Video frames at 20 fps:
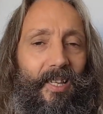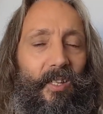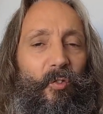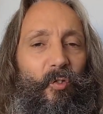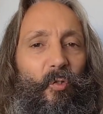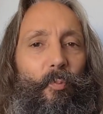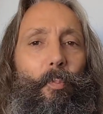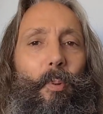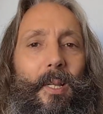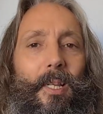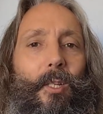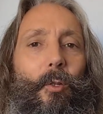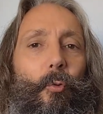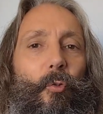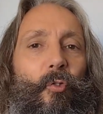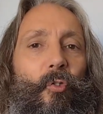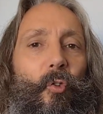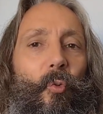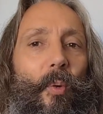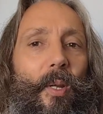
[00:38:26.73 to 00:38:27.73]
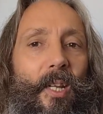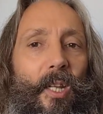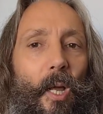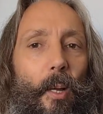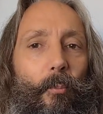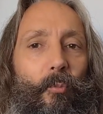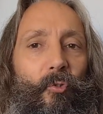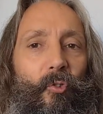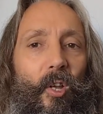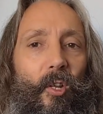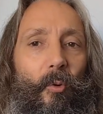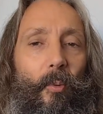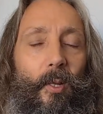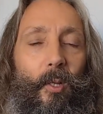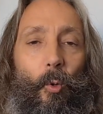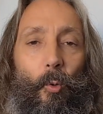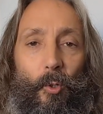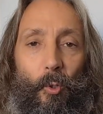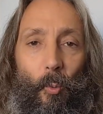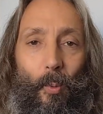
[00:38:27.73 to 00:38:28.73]
Split your screen up
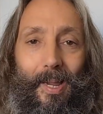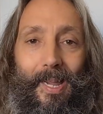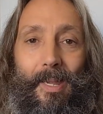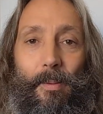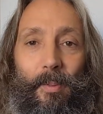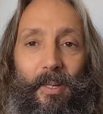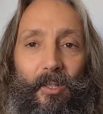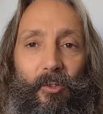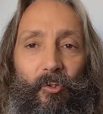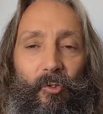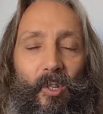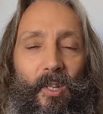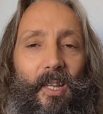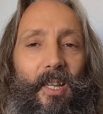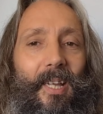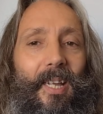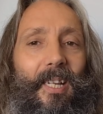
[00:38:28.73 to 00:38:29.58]
generally, or your image,